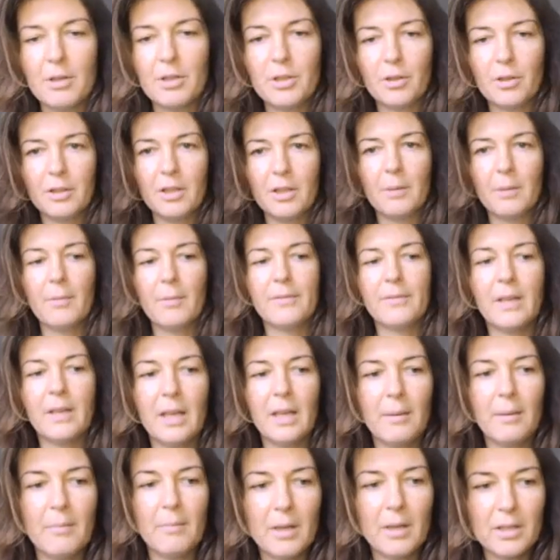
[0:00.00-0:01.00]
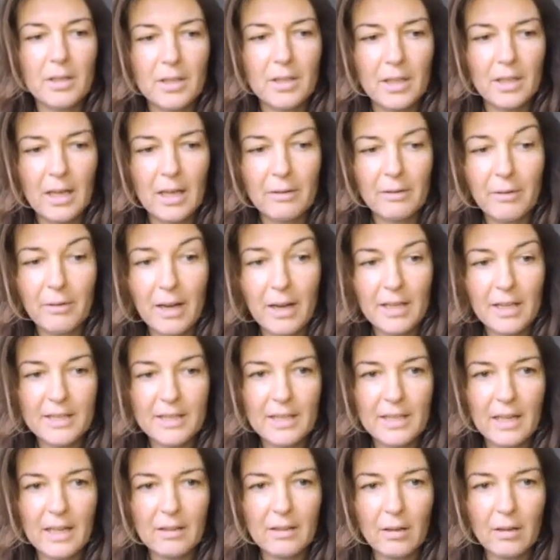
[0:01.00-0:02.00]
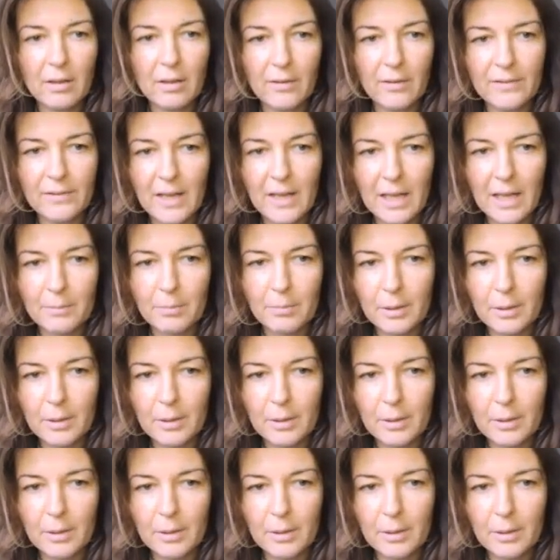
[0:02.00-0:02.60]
on top of the image, erase and all of that.